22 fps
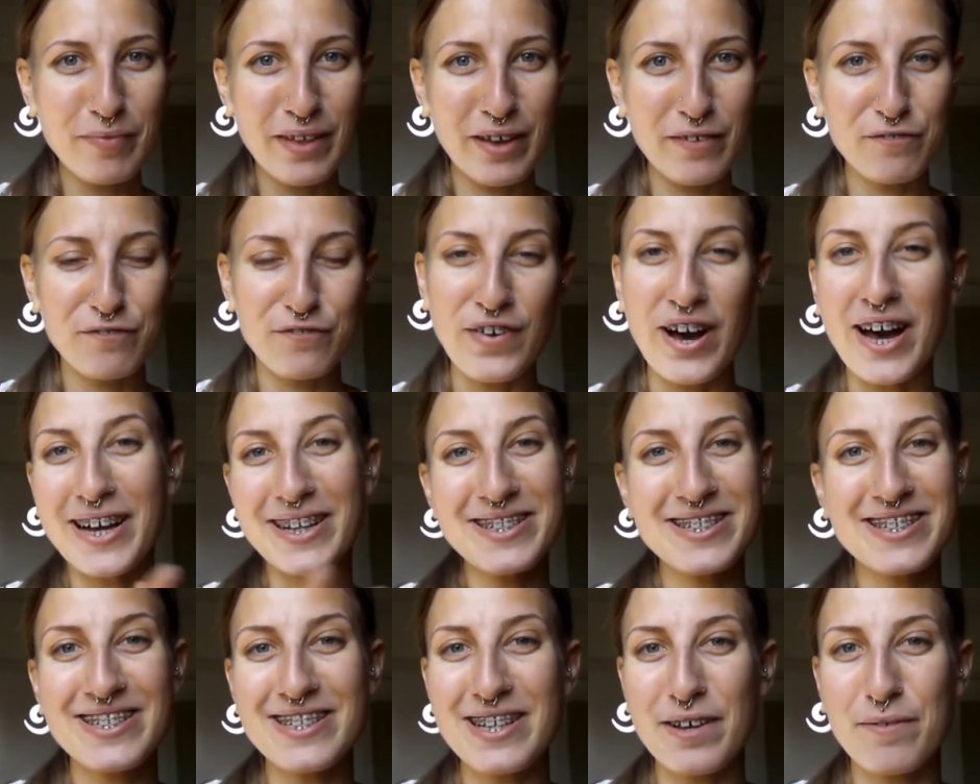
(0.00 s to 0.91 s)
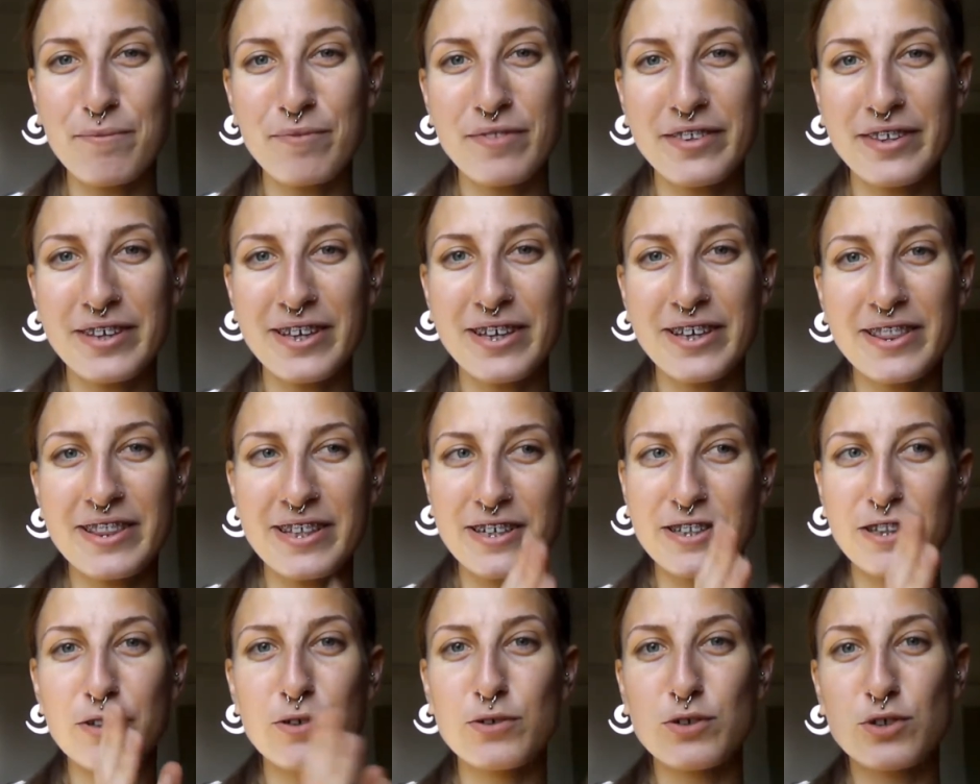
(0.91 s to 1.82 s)
find something
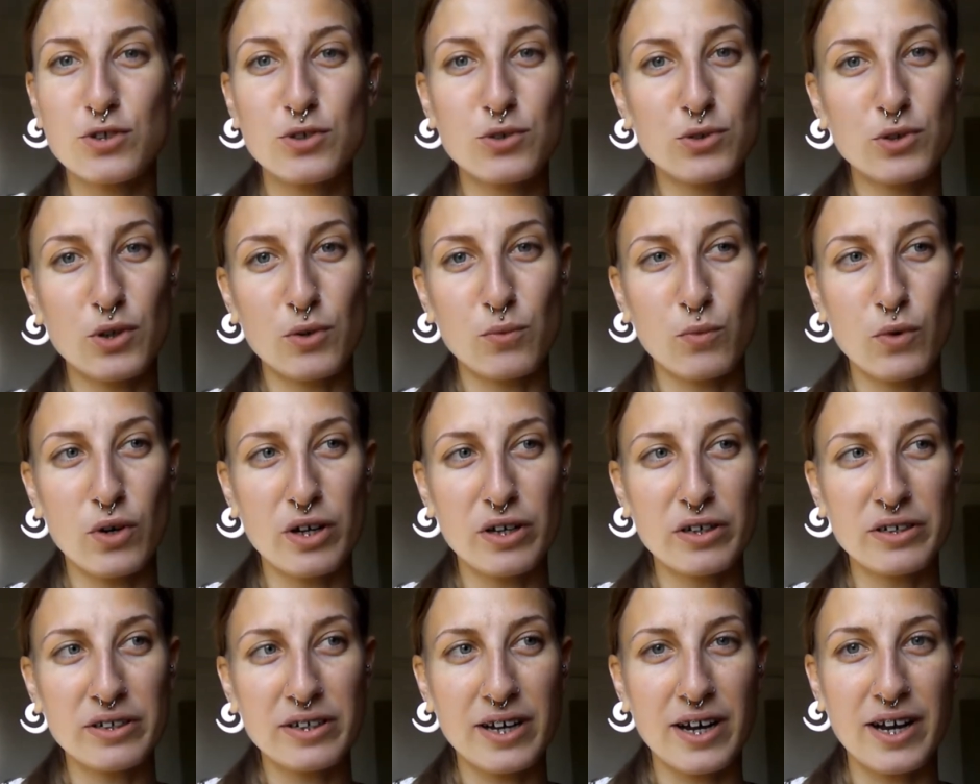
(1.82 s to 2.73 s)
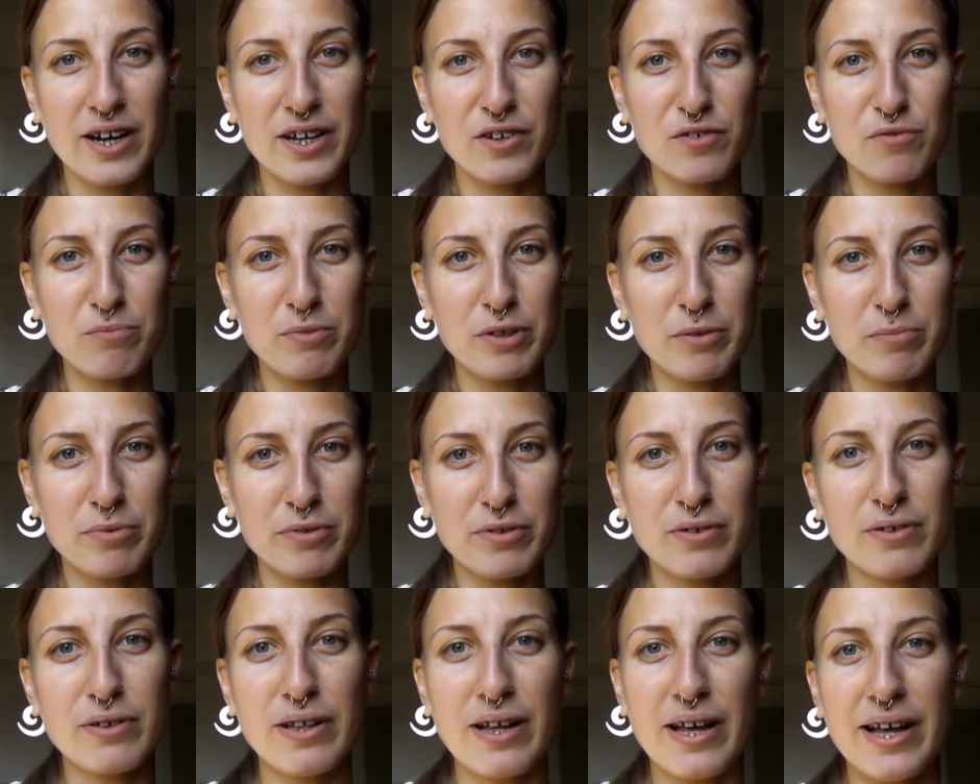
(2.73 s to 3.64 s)
that looks good on one kind of
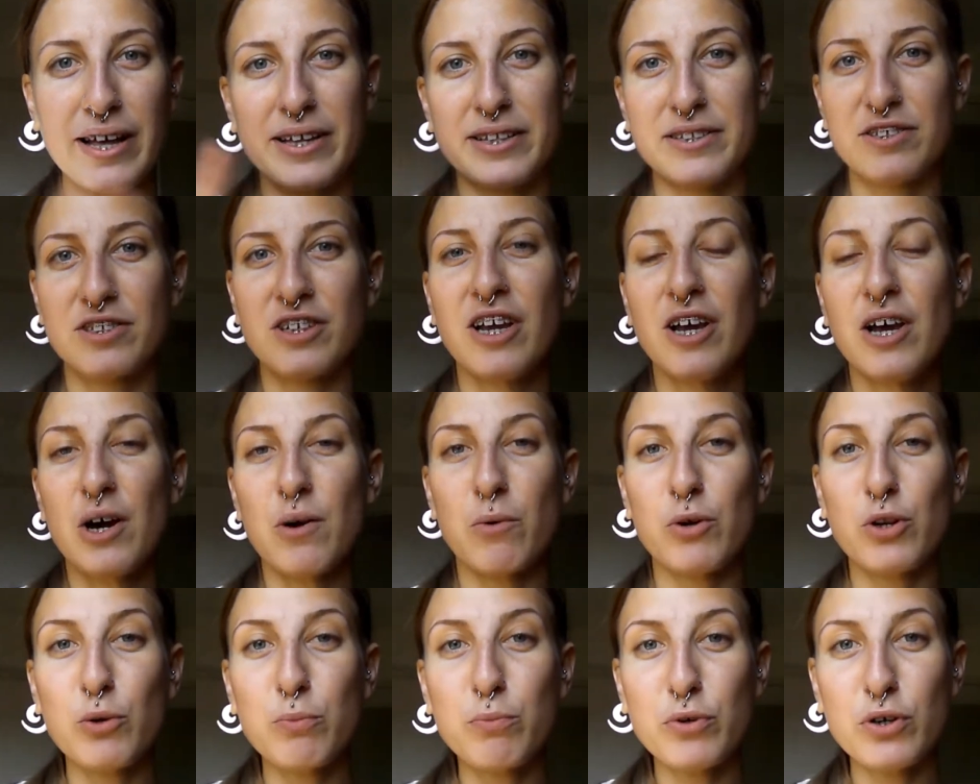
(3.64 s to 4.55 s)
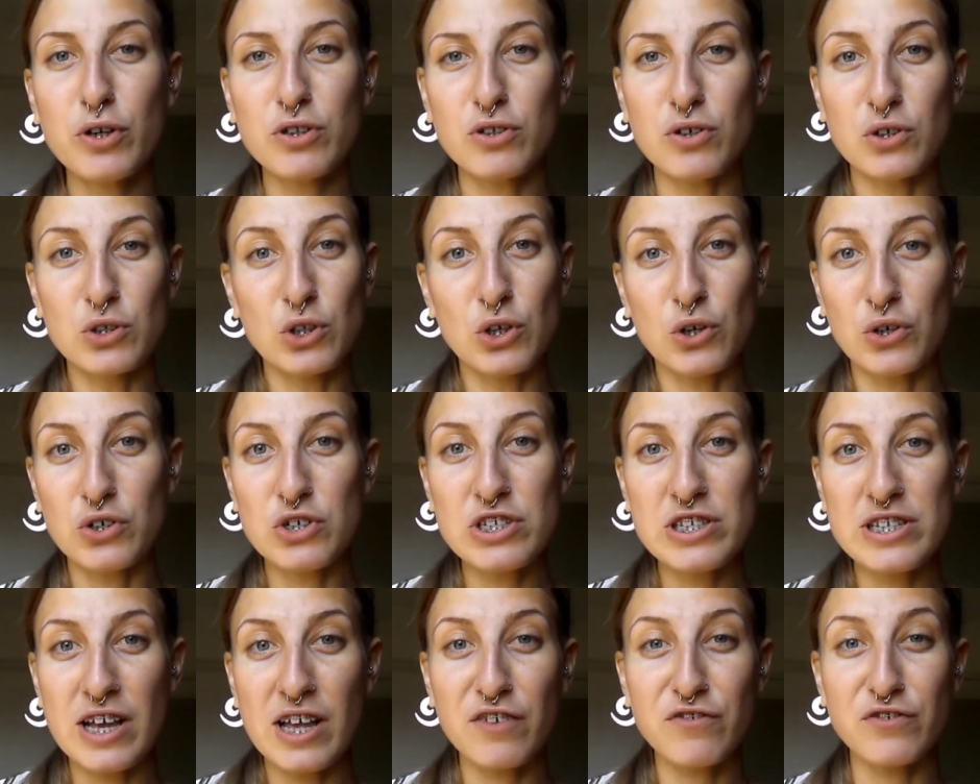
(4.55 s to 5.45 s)
people, and when you put it on
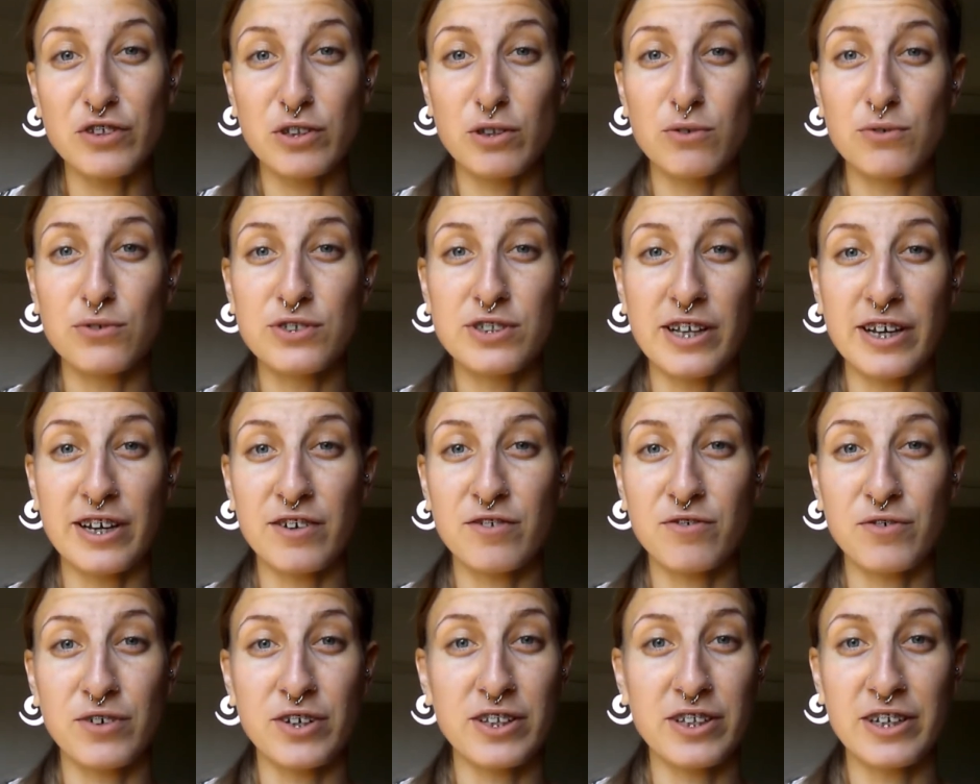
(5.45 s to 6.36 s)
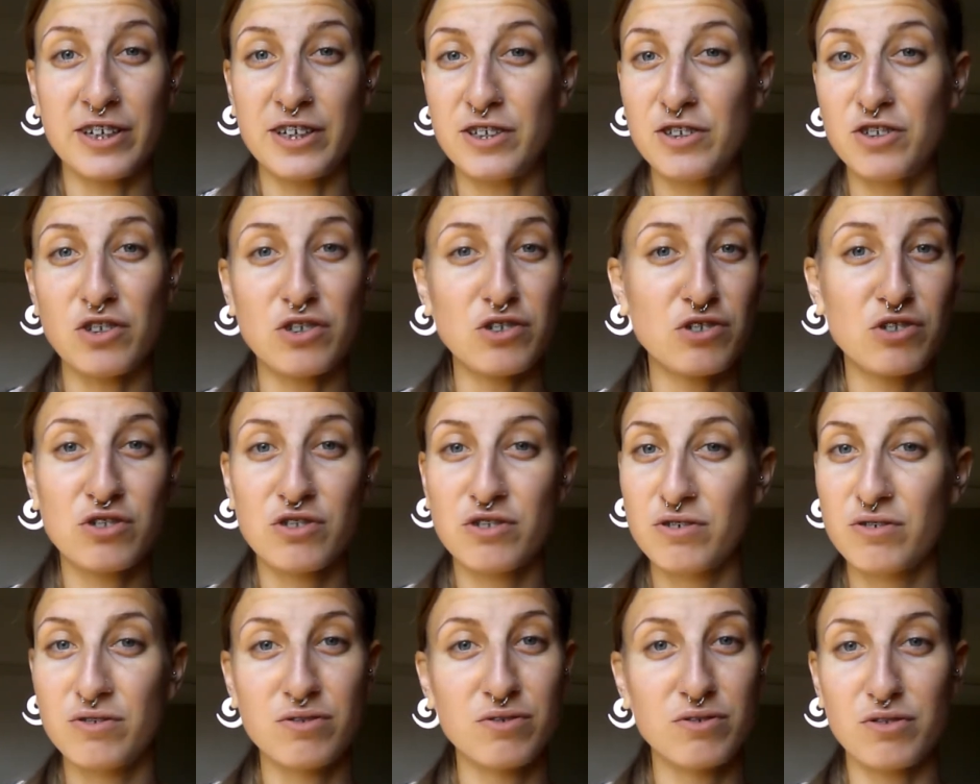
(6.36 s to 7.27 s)
yourself, it looks like really
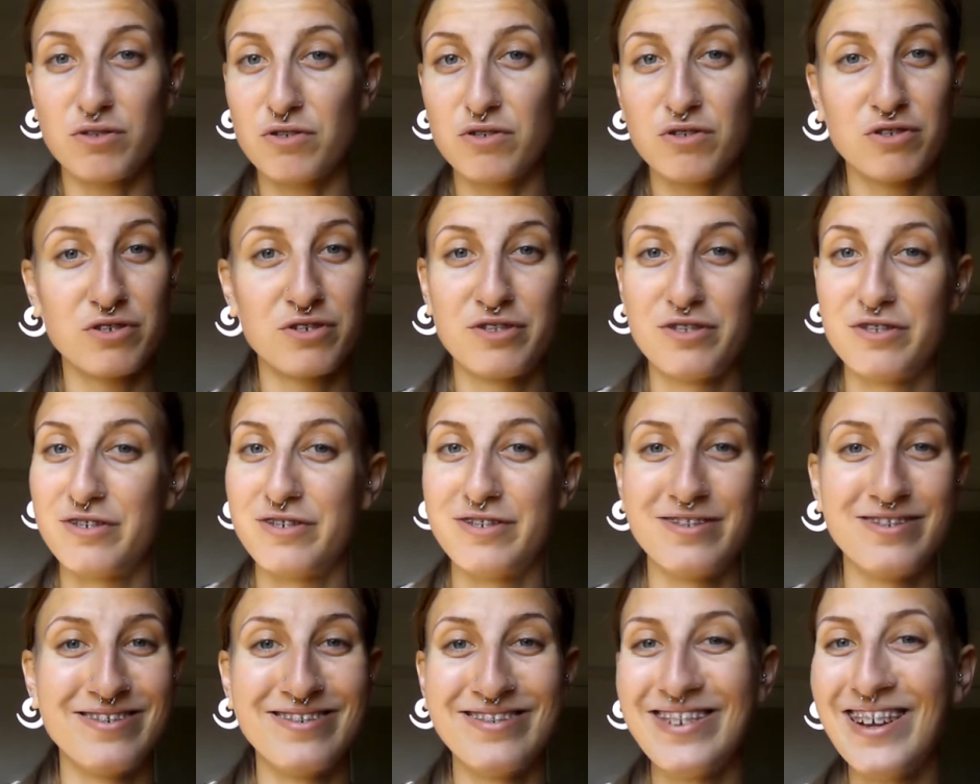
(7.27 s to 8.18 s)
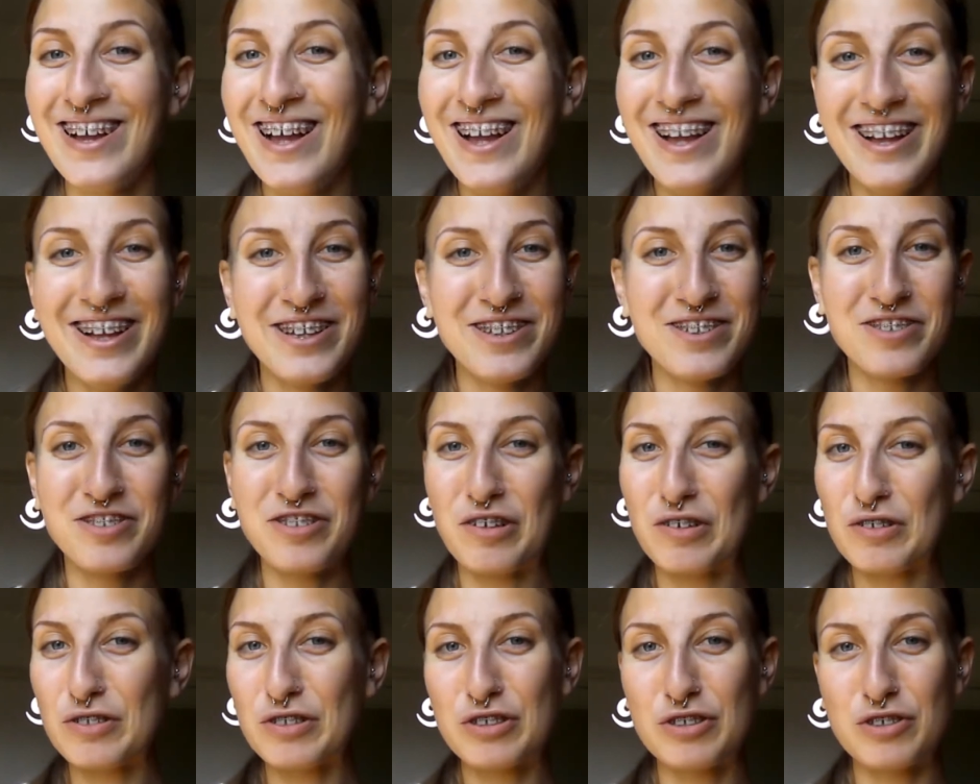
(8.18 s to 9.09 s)
not
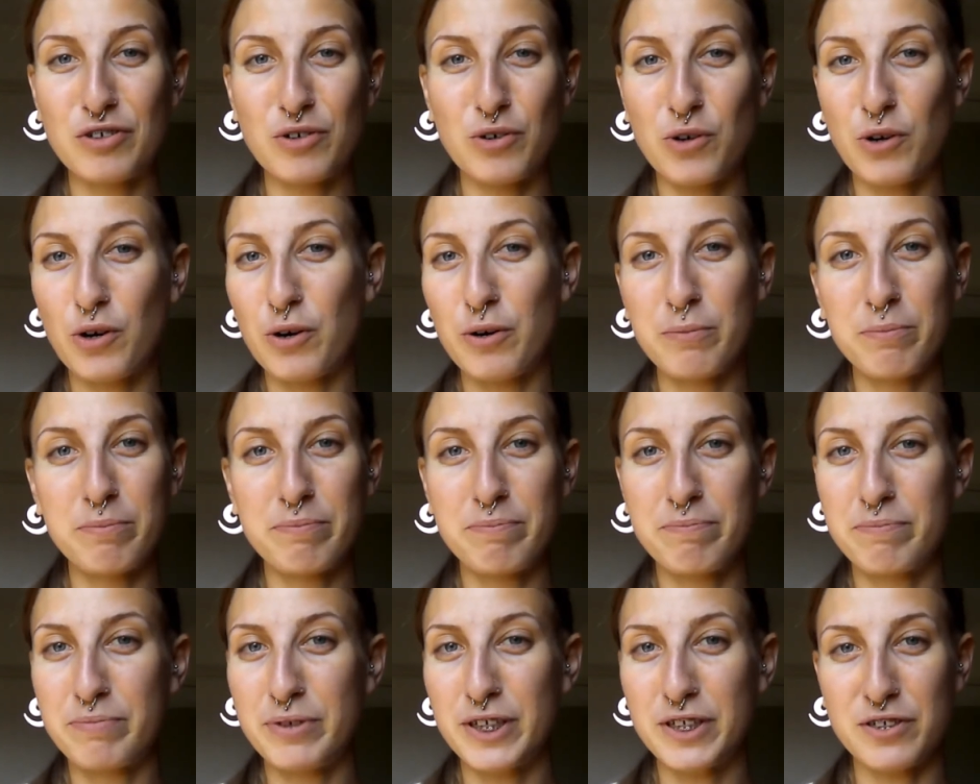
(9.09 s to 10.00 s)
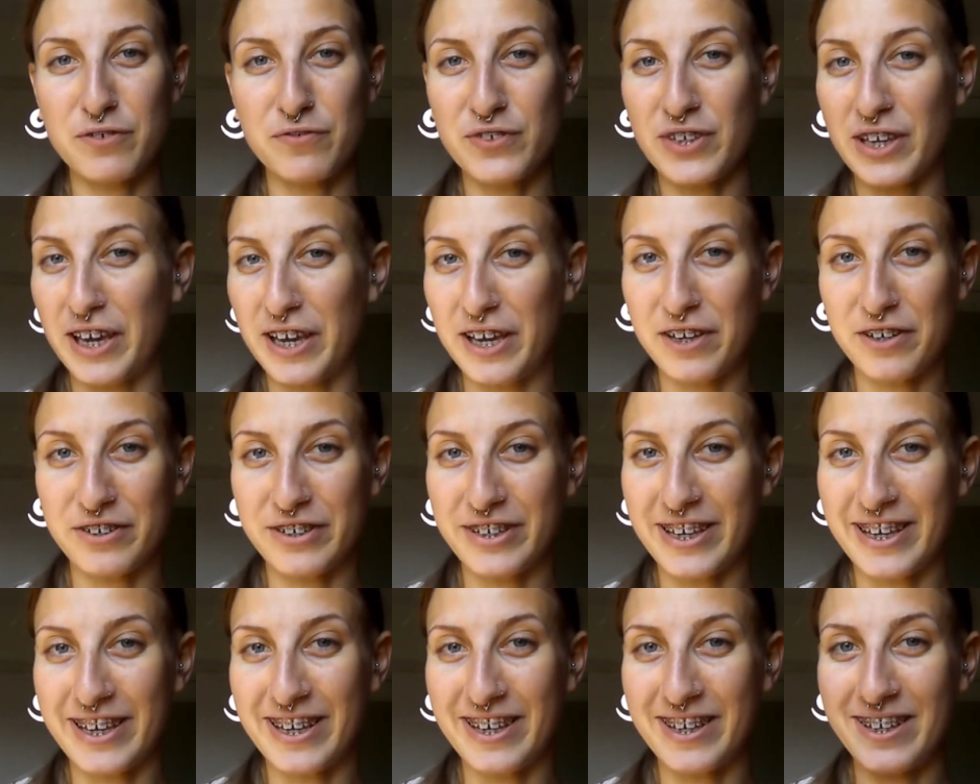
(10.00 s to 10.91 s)
not your piece of cake,
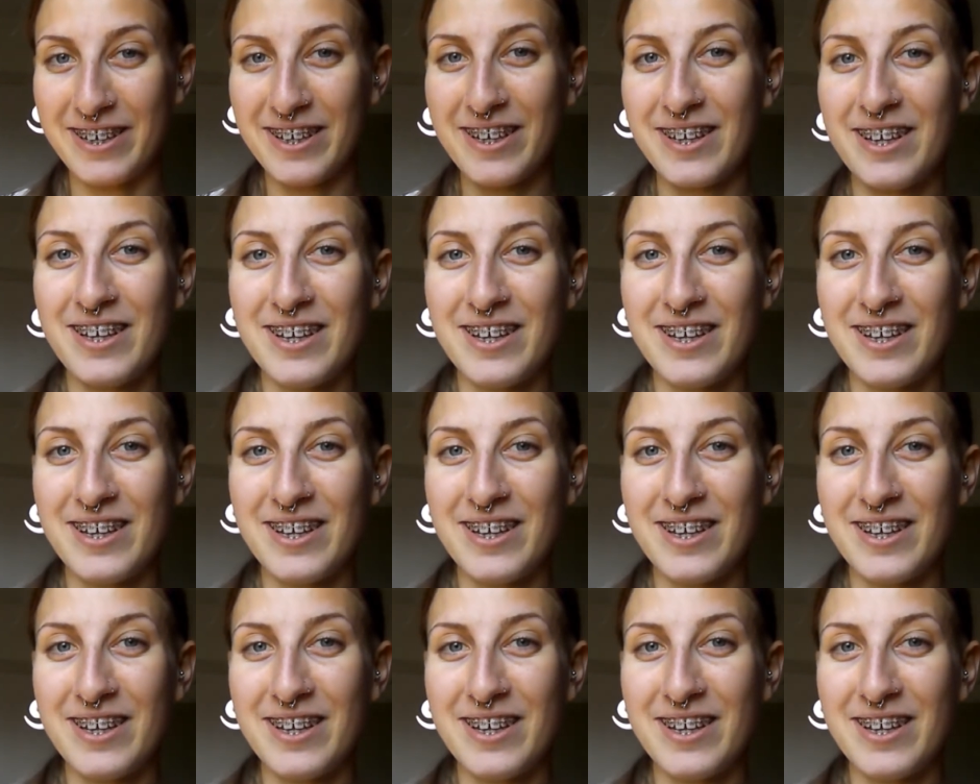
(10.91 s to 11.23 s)
okay?